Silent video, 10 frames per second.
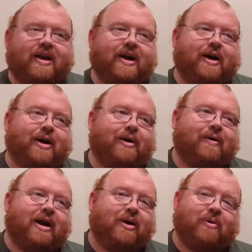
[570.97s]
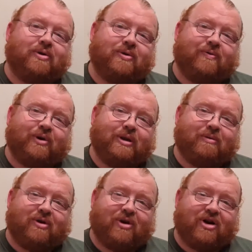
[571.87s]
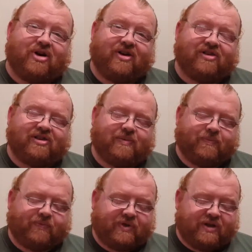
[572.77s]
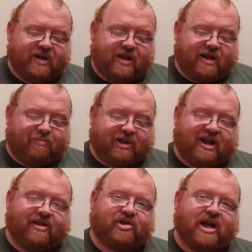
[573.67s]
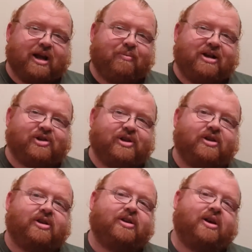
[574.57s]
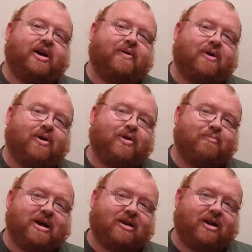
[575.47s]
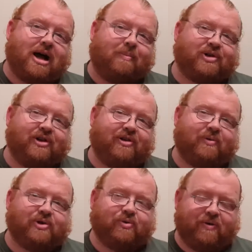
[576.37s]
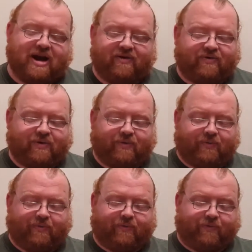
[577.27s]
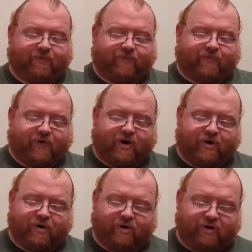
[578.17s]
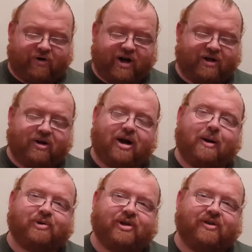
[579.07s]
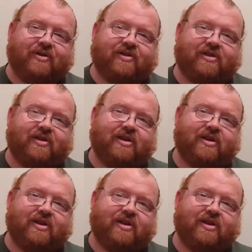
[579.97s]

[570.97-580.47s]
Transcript: and you want to avoid them at all costs. But then, as Chad mentioned, there are the metal options, which will have far greater options.